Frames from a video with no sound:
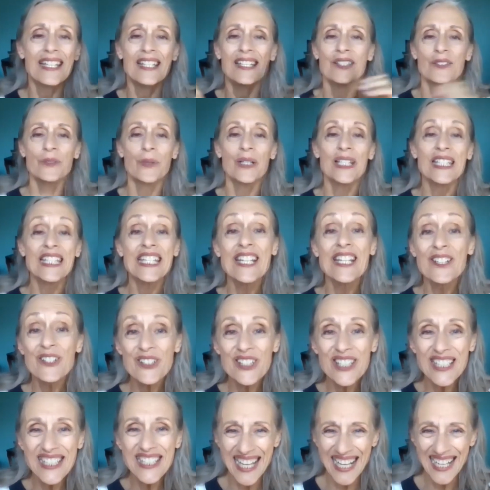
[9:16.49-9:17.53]
So here's
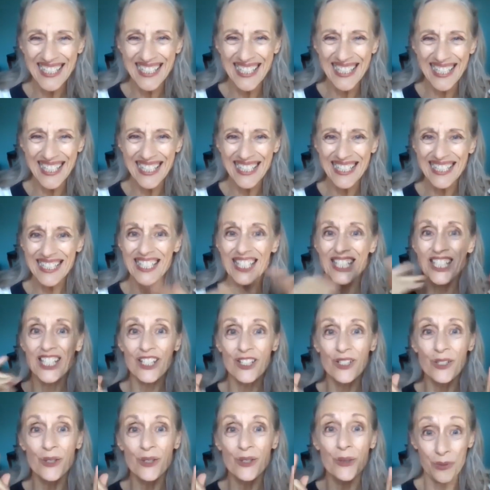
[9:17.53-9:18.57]
a technique to get
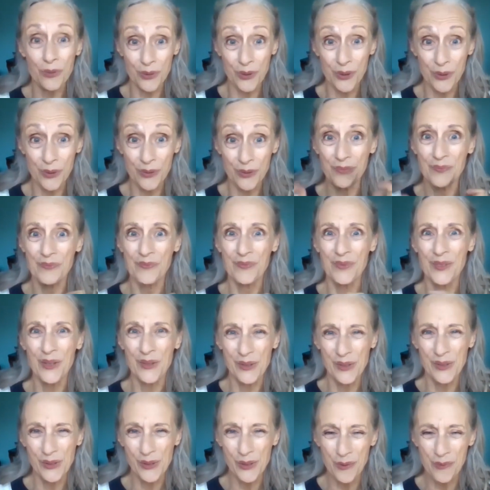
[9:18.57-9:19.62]
you through
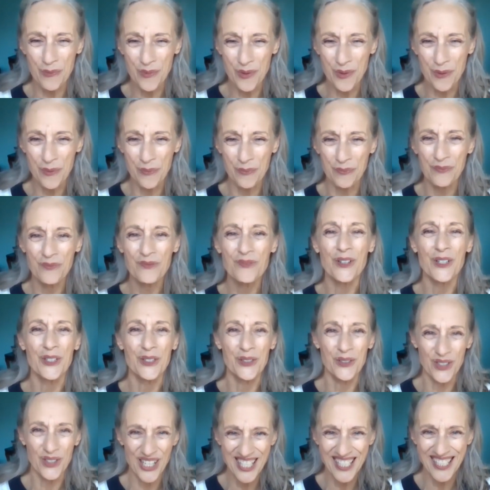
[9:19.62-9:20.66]
those Zoom room
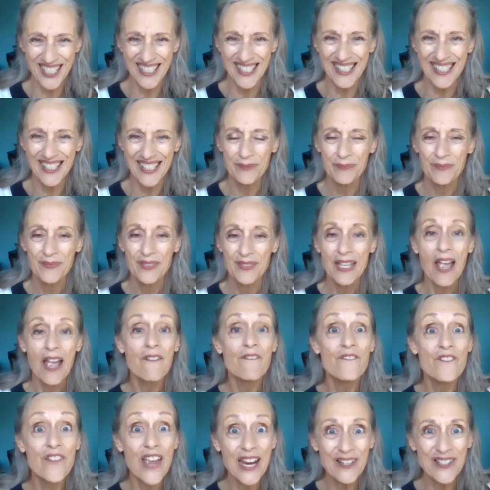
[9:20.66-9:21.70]
frustrations.
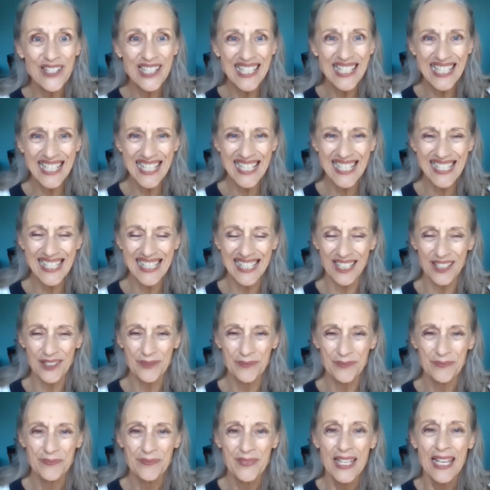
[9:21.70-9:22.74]
Very easy.
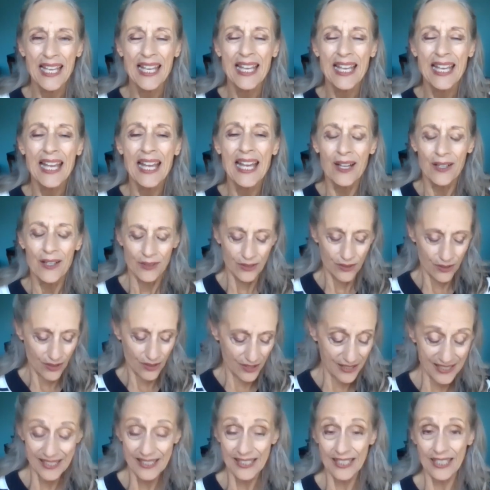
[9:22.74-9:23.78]
You're
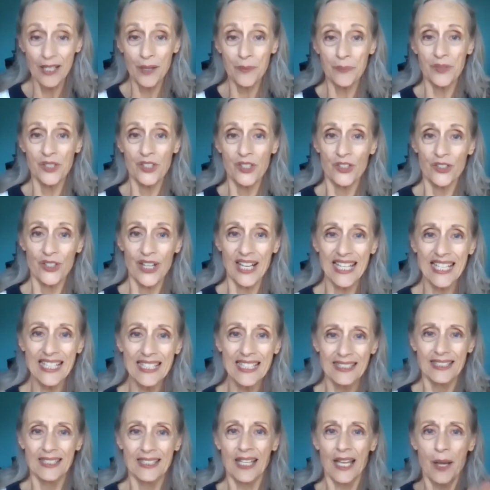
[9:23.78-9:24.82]
going to sit up straight
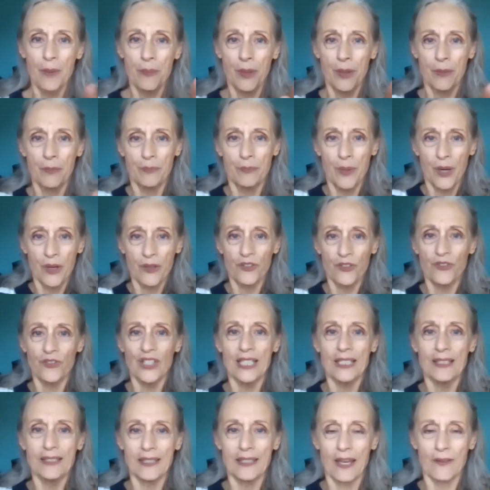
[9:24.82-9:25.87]
and put both
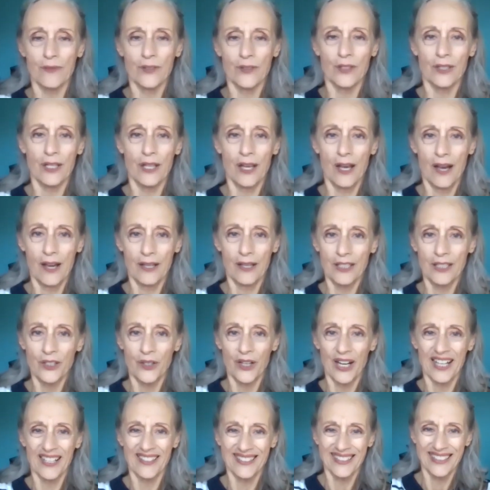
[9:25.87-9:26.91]
feet level on the
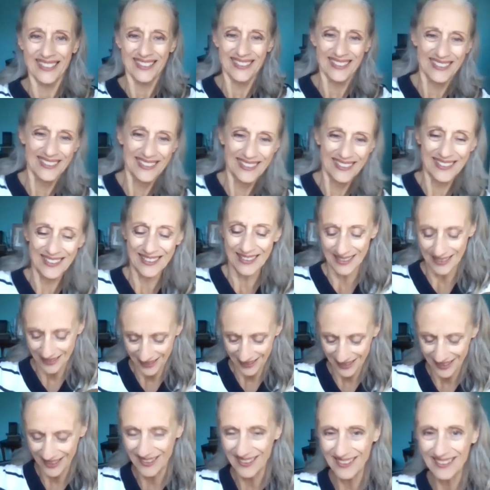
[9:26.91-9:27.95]
ground.
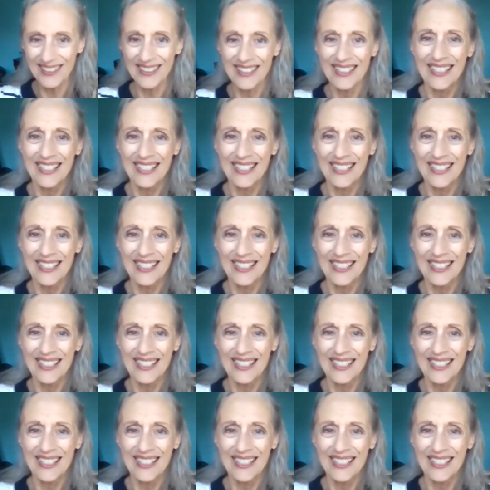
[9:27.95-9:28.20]
Yeah.